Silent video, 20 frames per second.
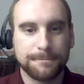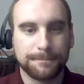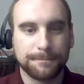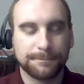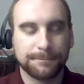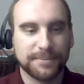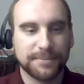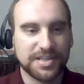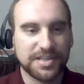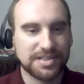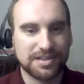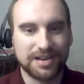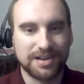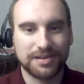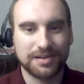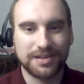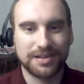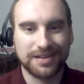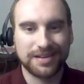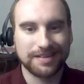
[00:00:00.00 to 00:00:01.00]
This is kind of
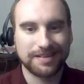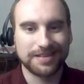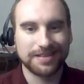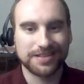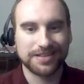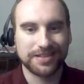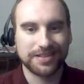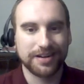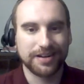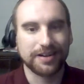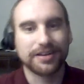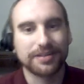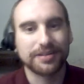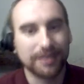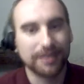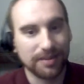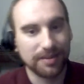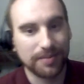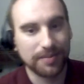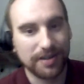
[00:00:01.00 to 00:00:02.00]
getting esoteric.
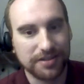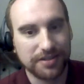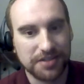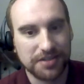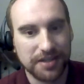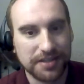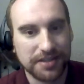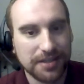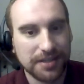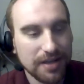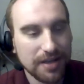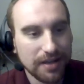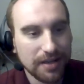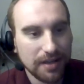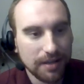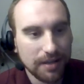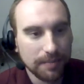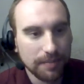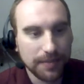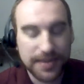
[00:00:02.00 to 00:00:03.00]
I apologize.
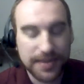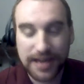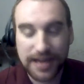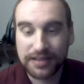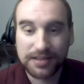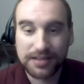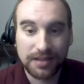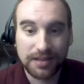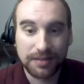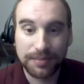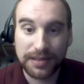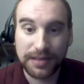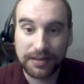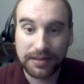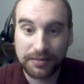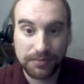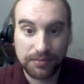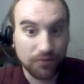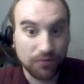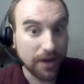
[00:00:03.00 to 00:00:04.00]
But that's going to
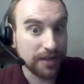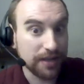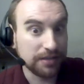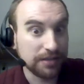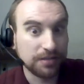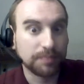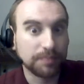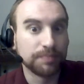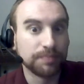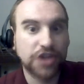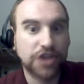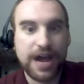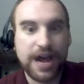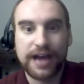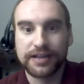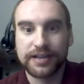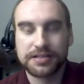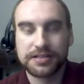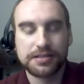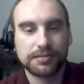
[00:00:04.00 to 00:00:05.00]
be right into
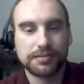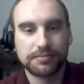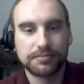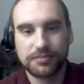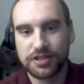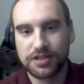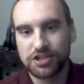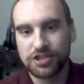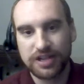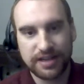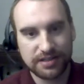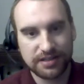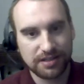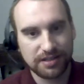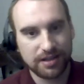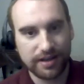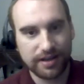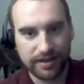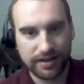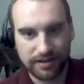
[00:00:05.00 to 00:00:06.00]
jazz, the jazz
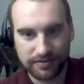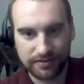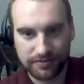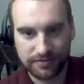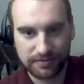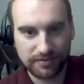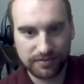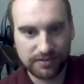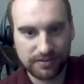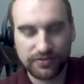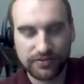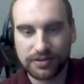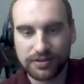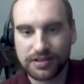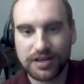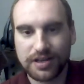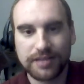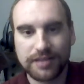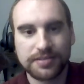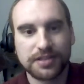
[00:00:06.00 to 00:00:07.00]
line of different
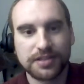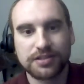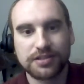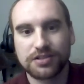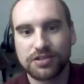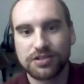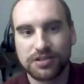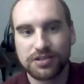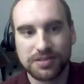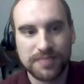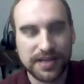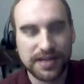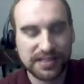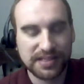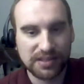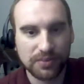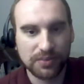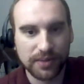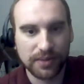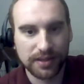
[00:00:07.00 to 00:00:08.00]
time signatures,
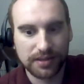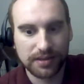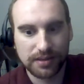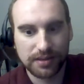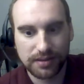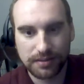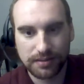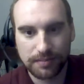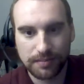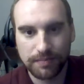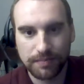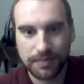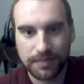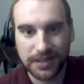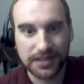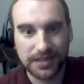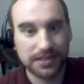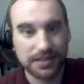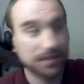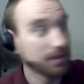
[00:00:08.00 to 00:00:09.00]
messing with
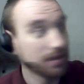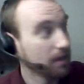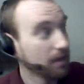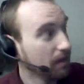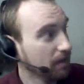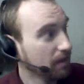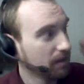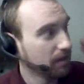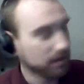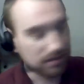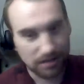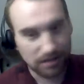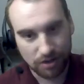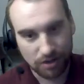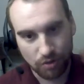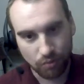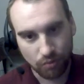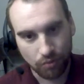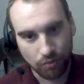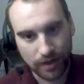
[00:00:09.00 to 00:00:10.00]
beats. It's going to
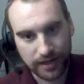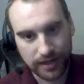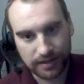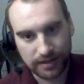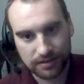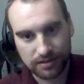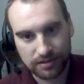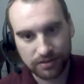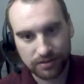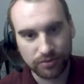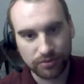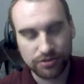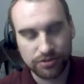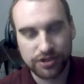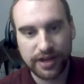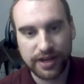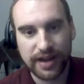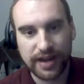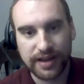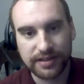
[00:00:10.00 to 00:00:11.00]
go right in through
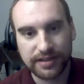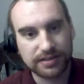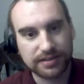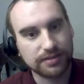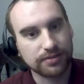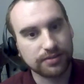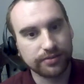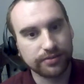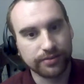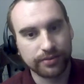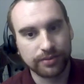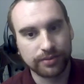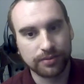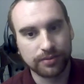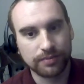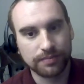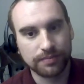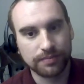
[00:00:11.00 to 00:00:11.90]
jazz, through